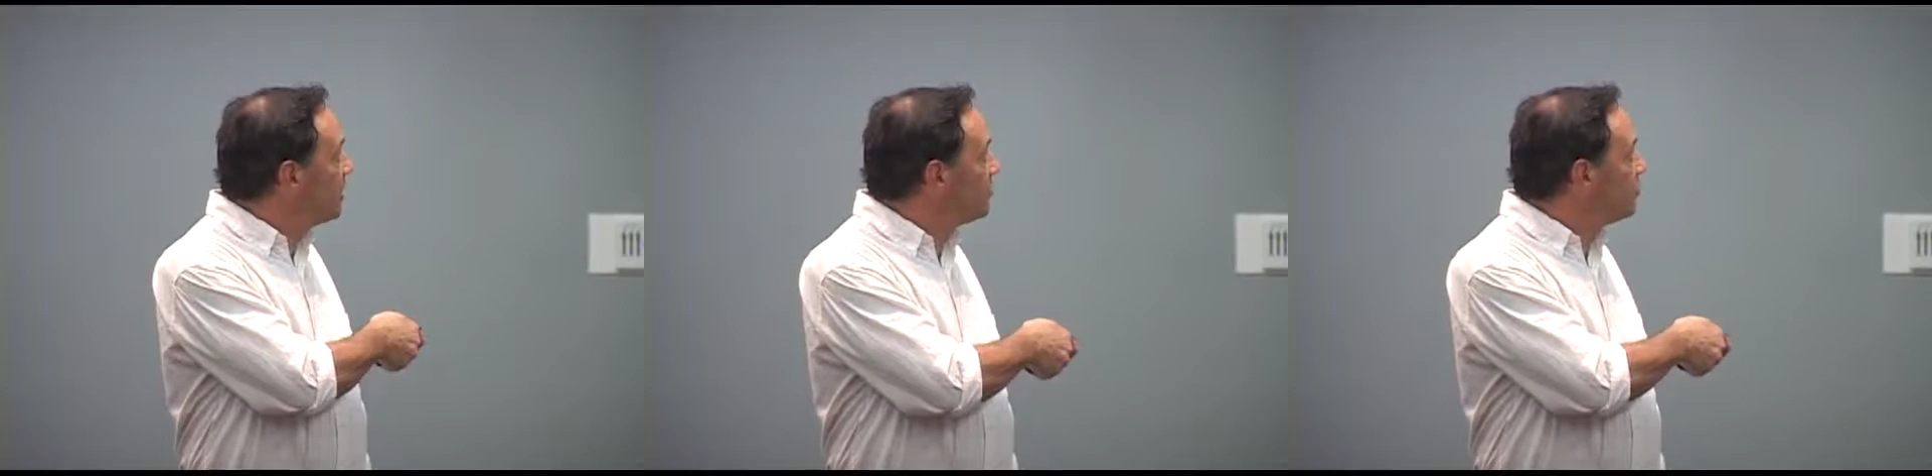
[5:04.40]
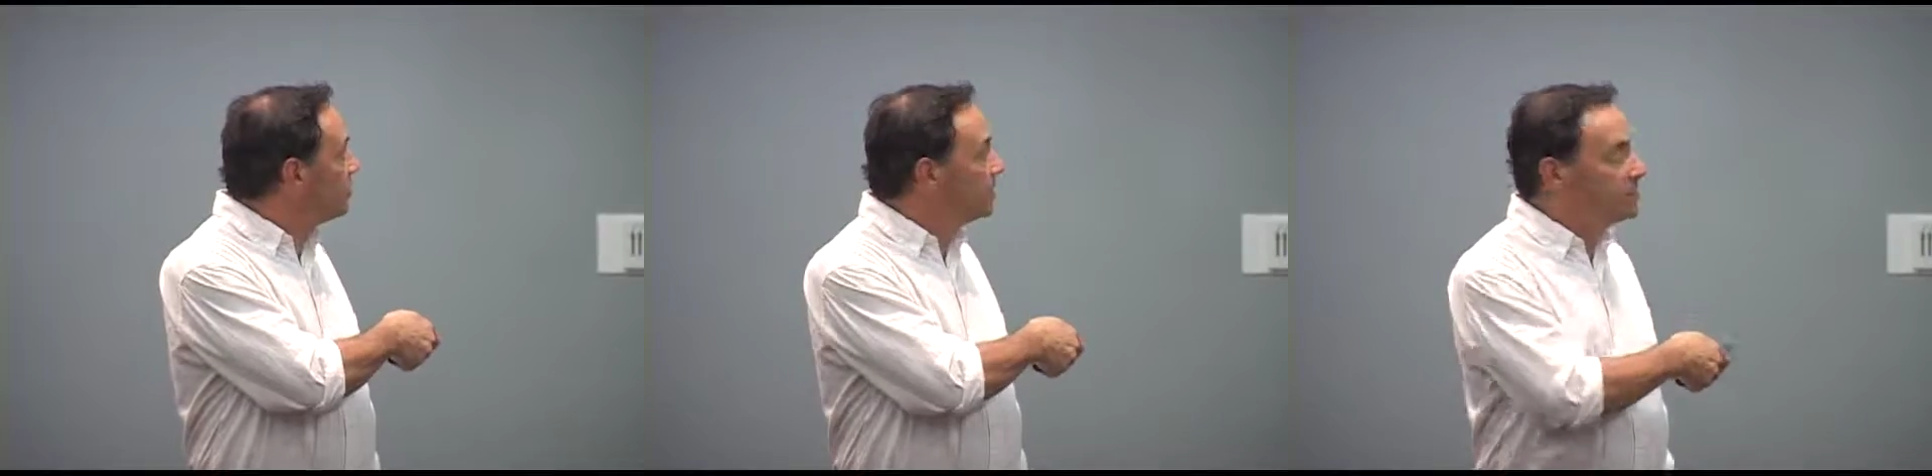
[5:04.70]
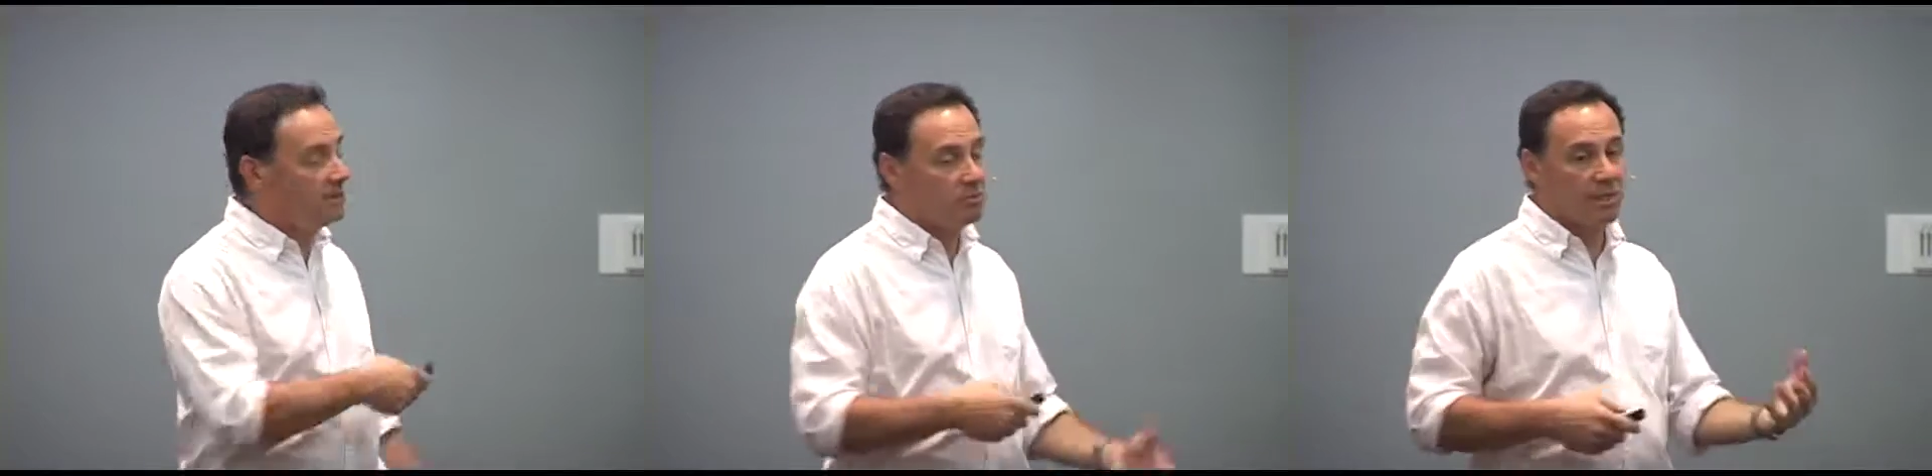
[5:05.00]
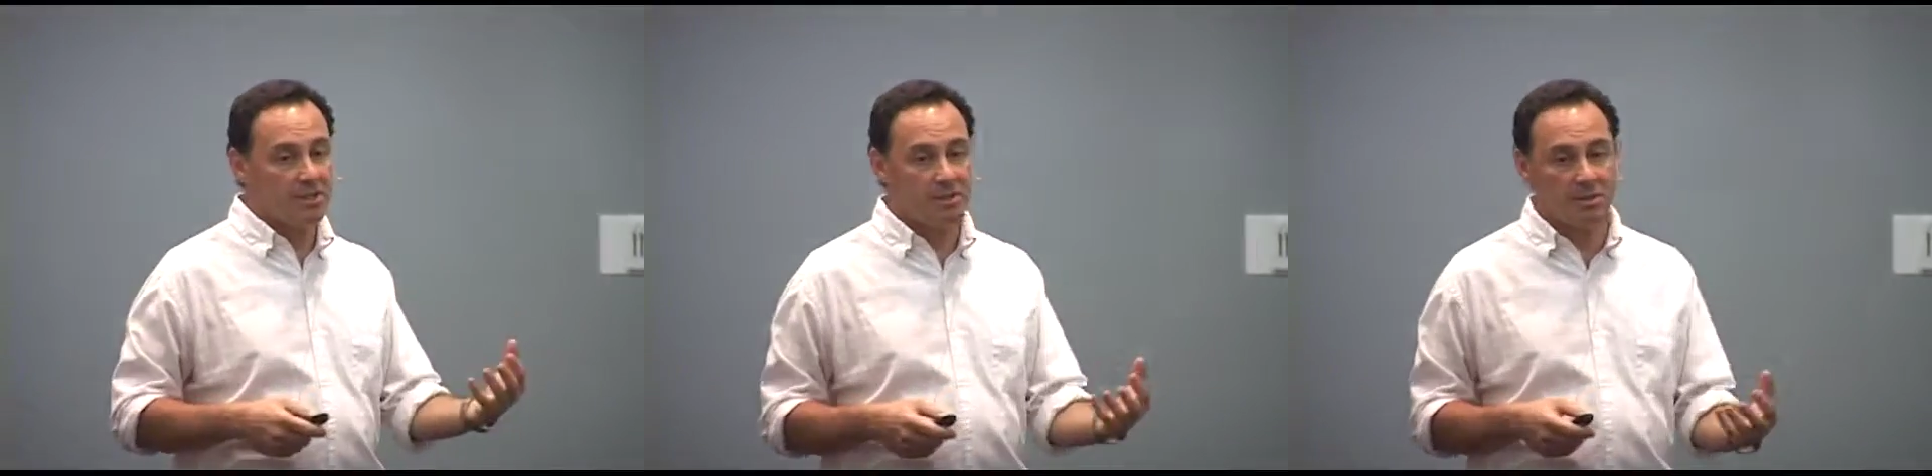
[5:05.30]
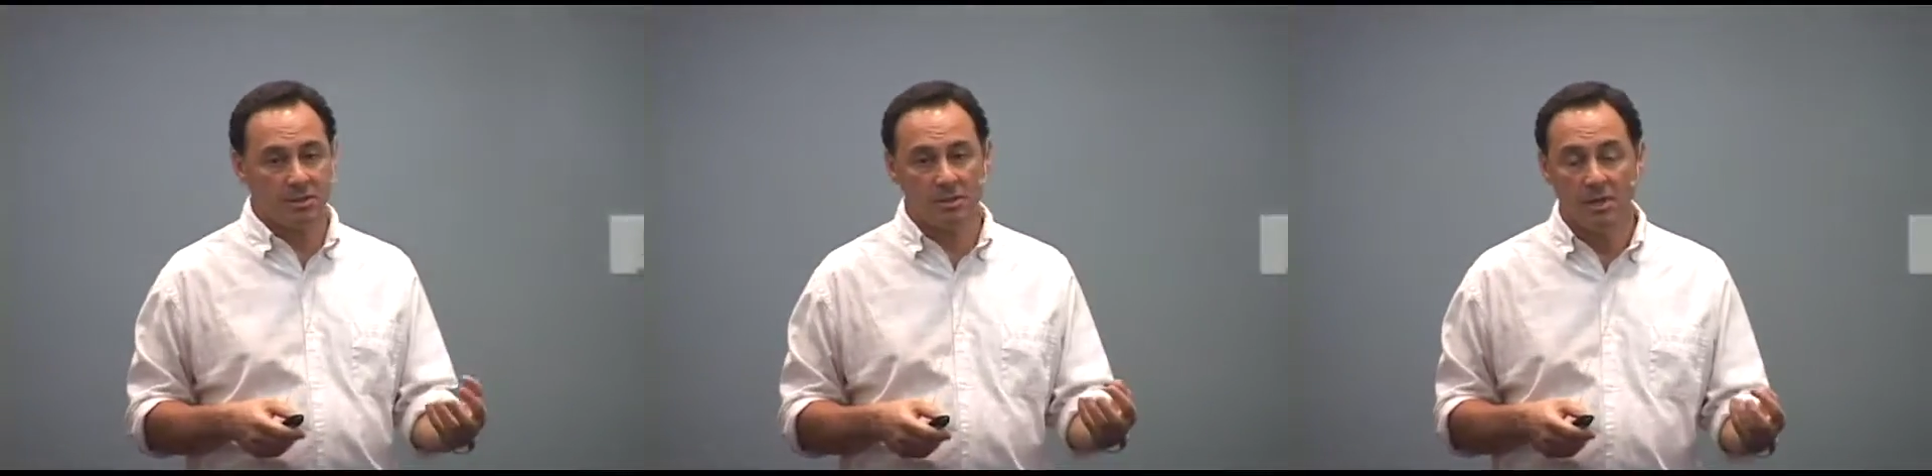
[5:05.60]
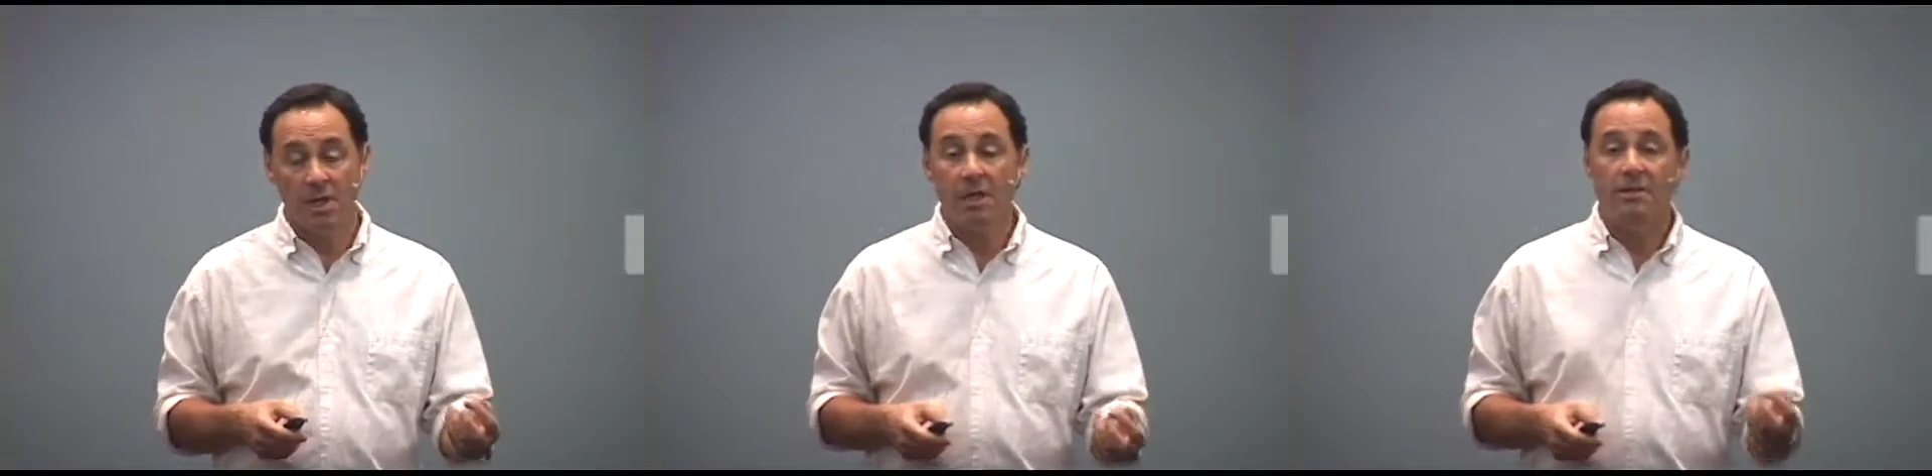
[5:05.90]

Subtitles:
very primitive brain structure